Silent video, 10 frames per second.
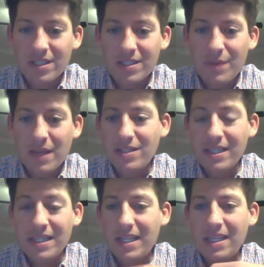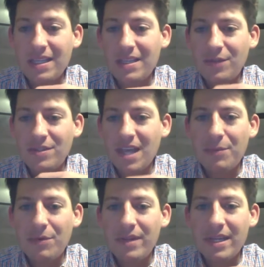especially, for
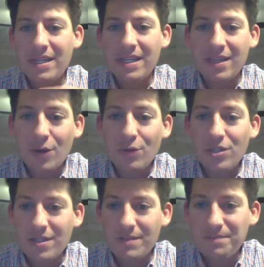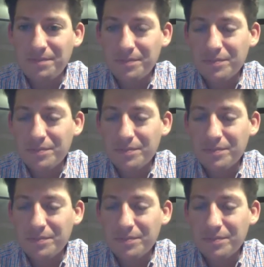example, the Indian Ocean,